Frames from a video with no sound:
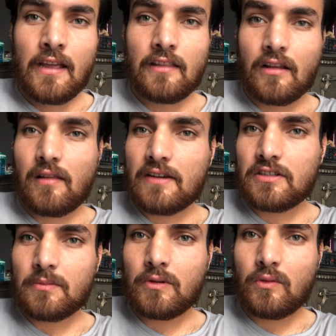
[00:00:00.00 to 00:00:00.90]
the
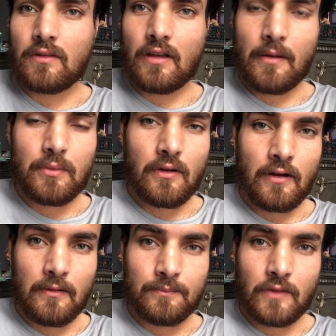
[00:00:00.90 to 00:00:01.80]
clashes between
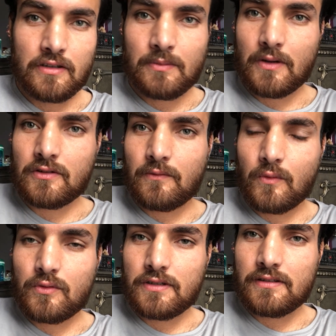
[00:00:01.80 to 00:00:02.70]
the Special
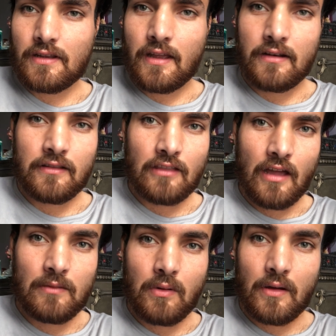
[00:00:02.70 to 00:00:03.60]
Forces and
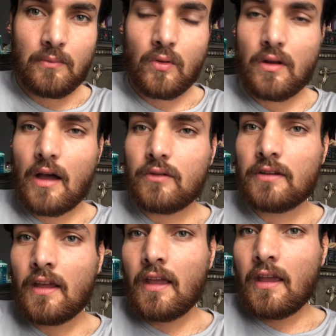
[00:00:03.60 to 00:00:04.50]
Taliban broke out,
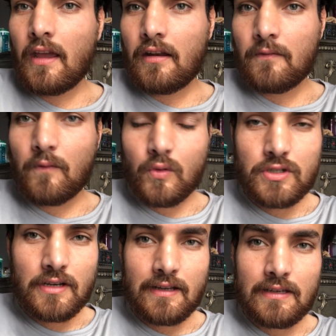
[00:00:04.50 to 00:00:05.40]
and
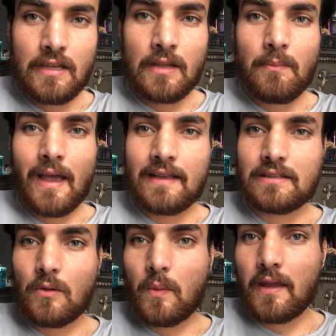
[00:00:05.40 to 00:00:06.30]
unfortunately, he
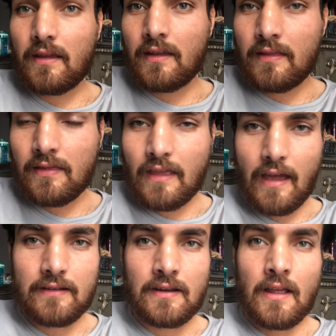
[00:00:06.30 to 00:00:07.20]
passed away in
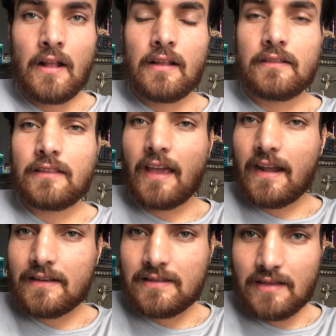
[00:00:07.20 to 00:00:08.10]
that. That
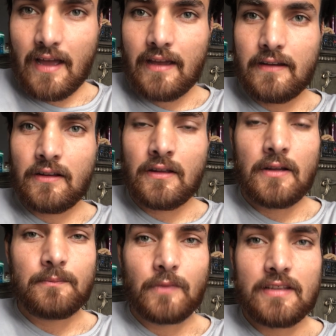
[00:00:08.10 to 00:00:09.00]
aside,
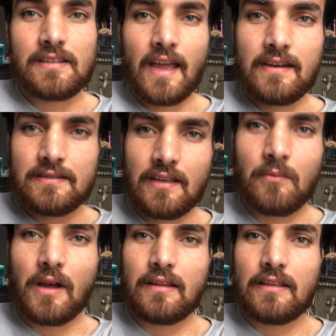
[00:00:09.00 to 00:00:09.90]
the saddest thing
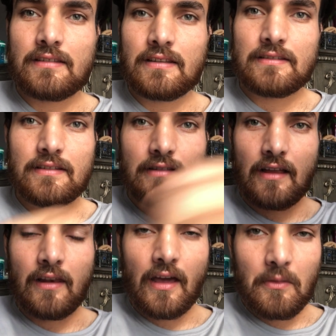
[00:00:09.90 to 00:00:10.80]
about this is
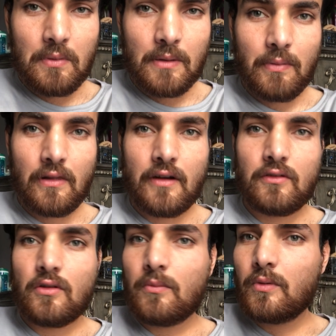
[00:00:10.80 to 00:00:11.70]
a lot of people
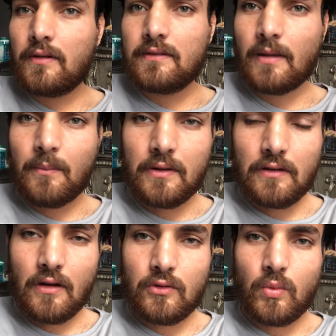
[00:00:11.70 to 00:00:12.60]
are putting
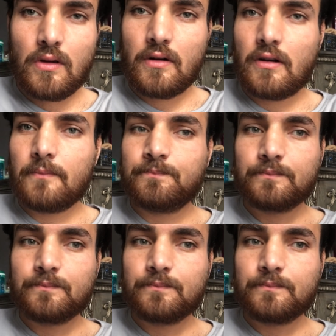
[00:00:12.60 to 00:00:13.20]
sympathy on Twitter.